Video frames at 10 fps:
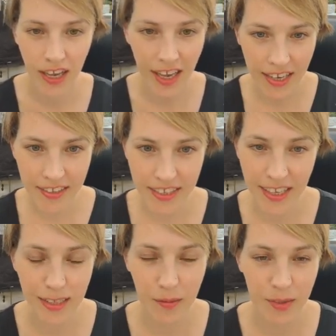
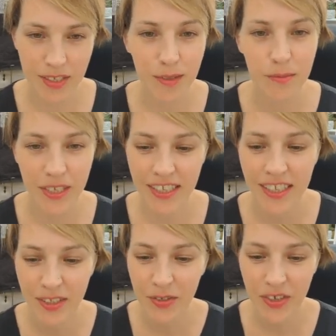anything that was
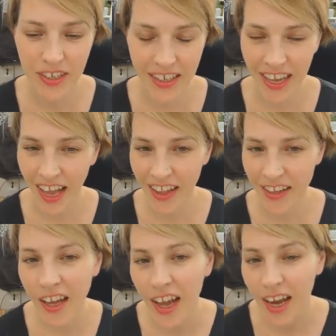submitted during the CAL.